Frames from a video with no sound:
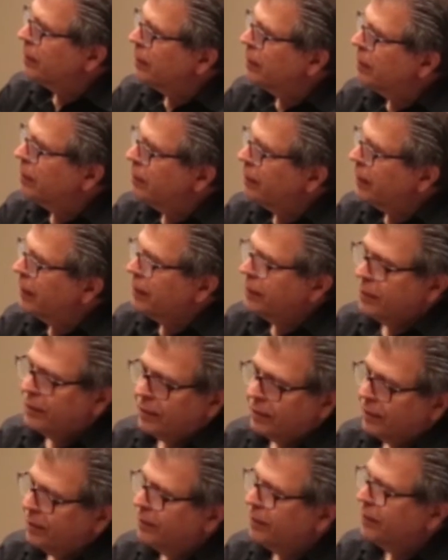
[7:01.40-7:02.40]

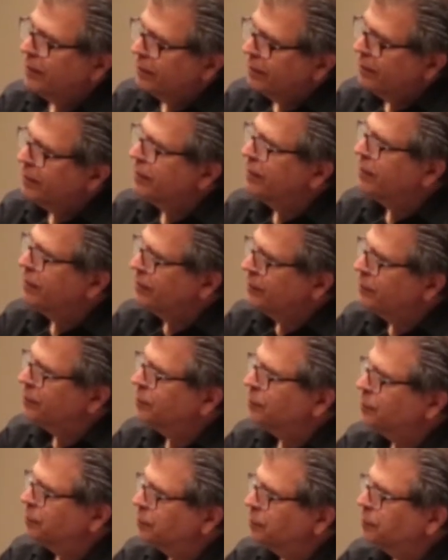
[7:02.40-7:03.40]

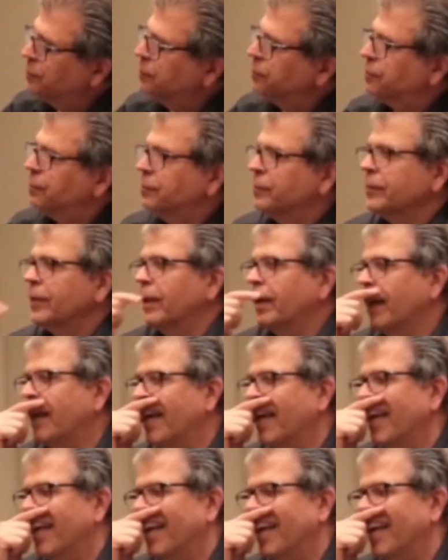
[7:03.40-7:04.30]
(not speaking)